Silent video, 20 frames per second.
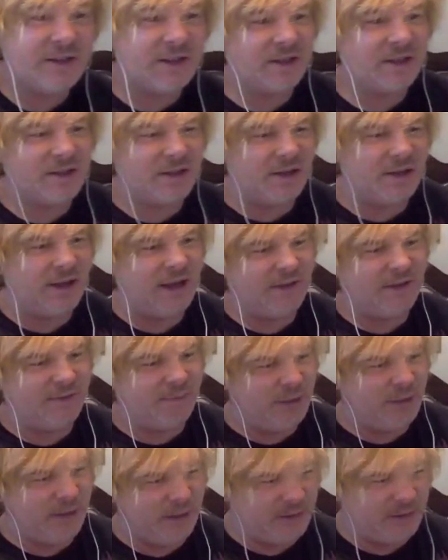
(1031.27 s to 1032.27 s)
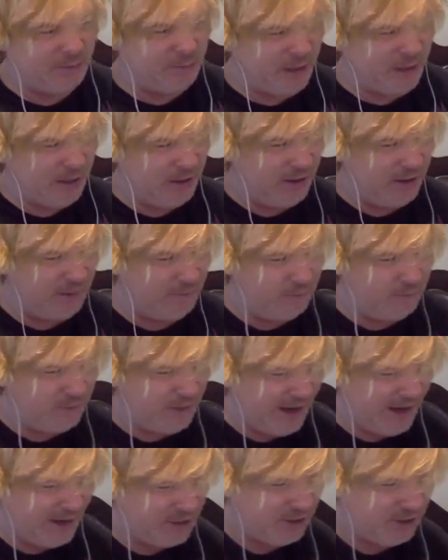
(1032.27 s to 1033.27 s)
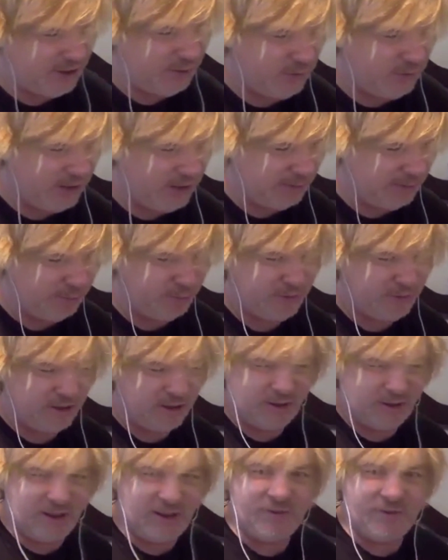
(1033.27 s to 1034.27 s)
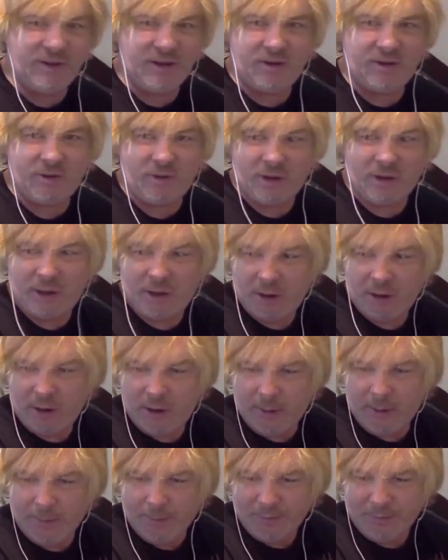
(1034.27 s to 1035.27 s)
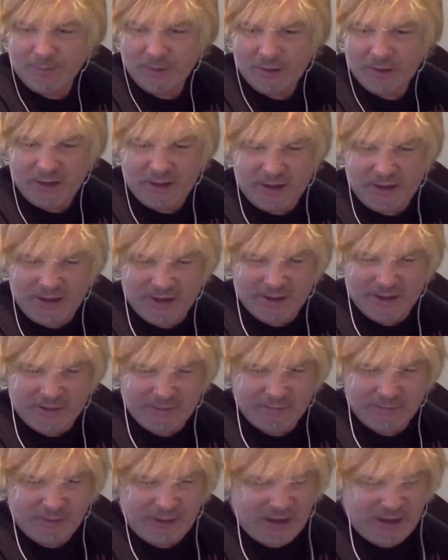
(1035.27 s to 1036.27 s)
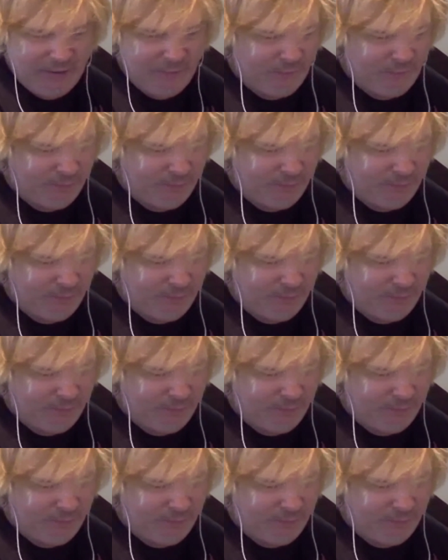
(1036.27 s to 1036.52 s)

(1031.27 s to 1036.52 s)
6.5 minutes. But I think Lashley will get a clean victory. I